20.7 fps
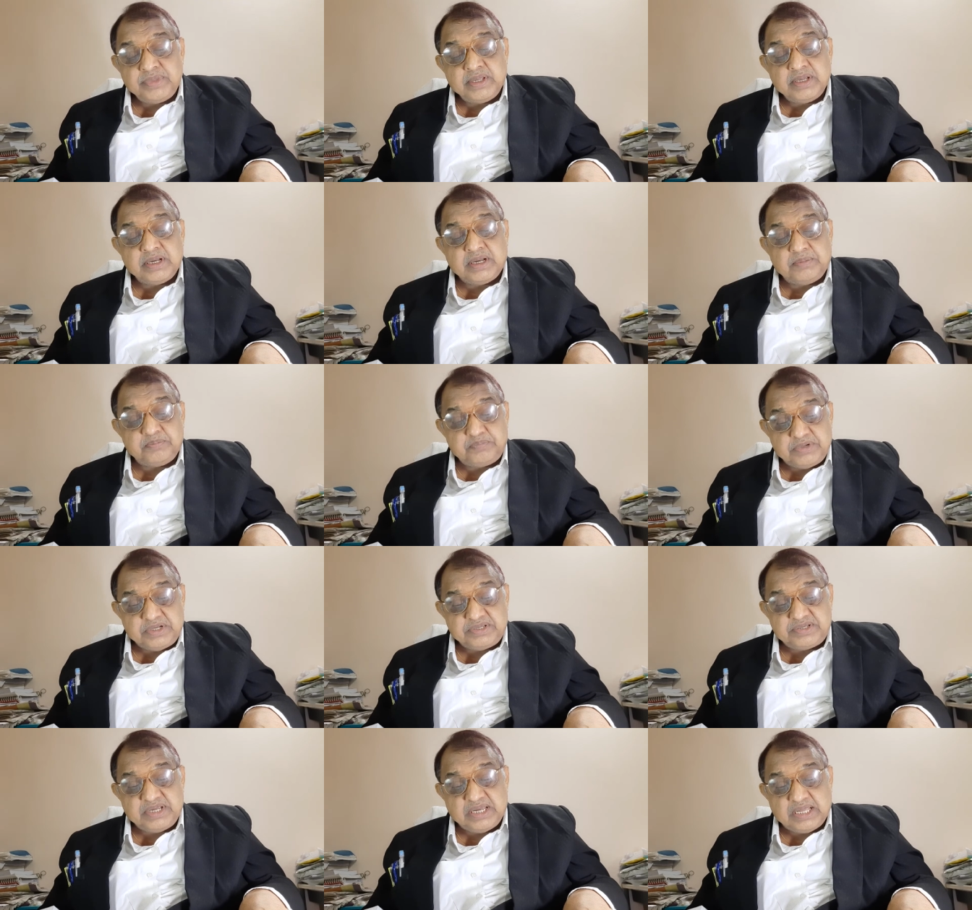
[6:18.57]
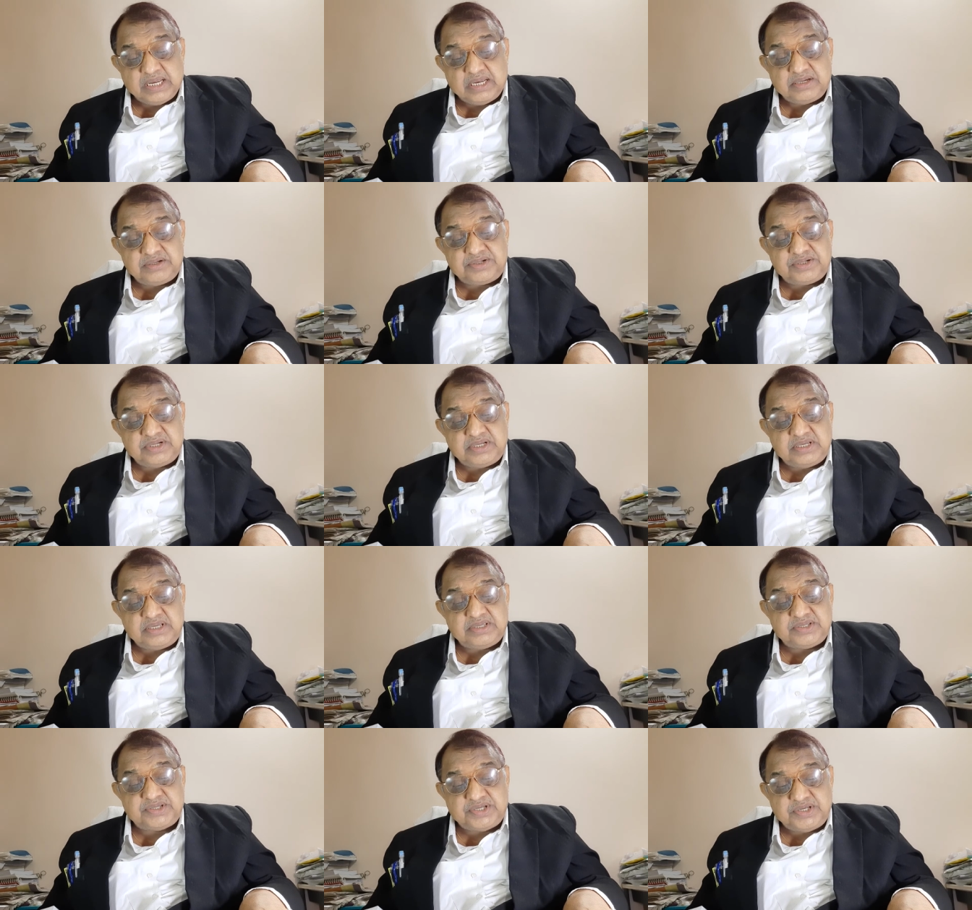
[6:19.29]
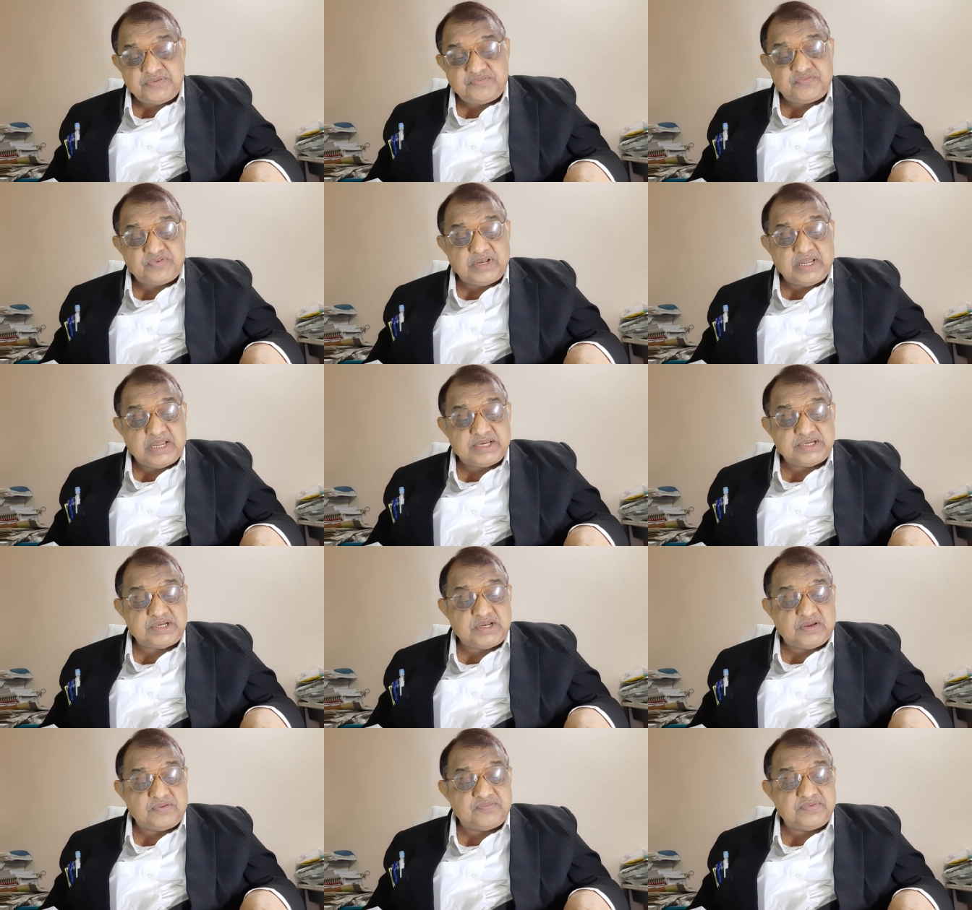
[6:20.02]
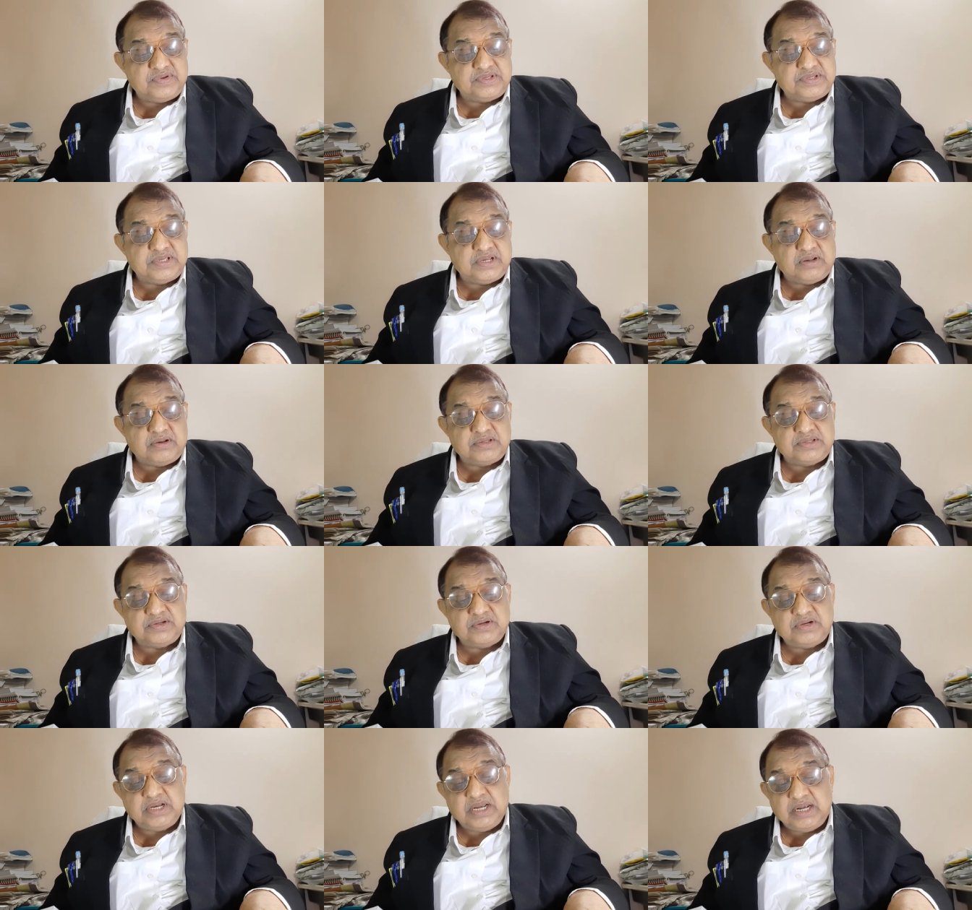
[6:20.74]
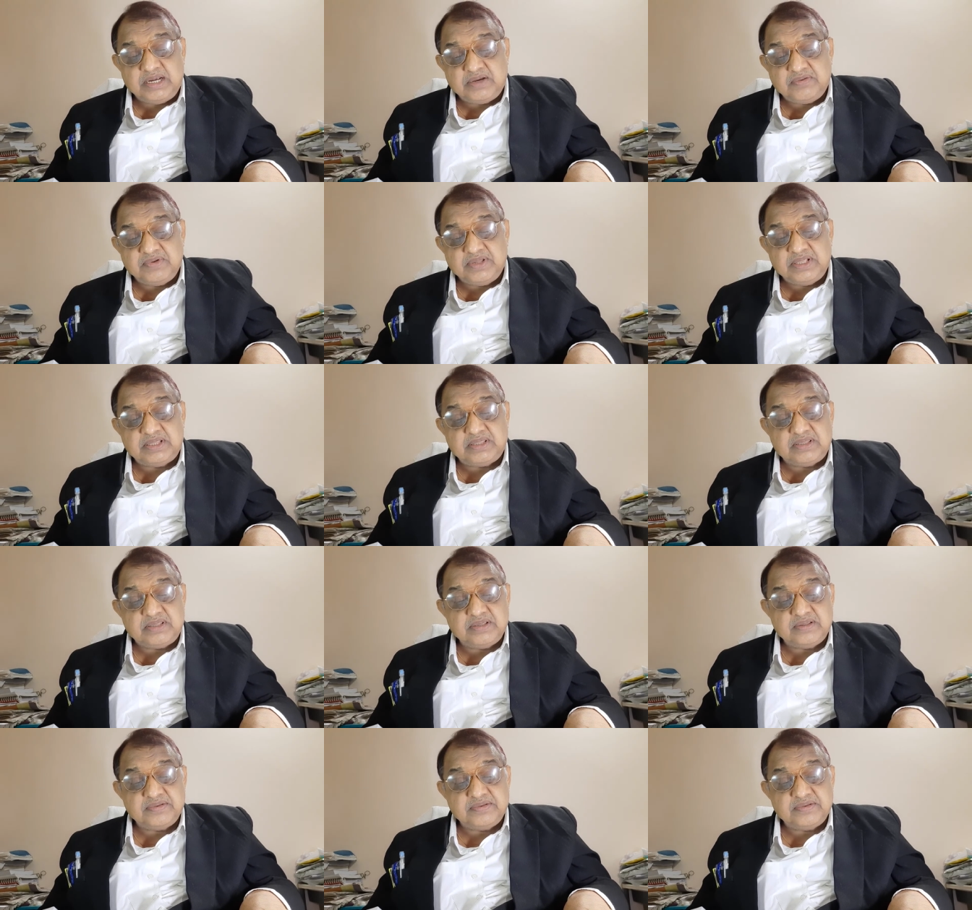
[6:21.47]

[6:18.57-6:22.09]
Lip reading: company secretary, chief financial officer also dealt with.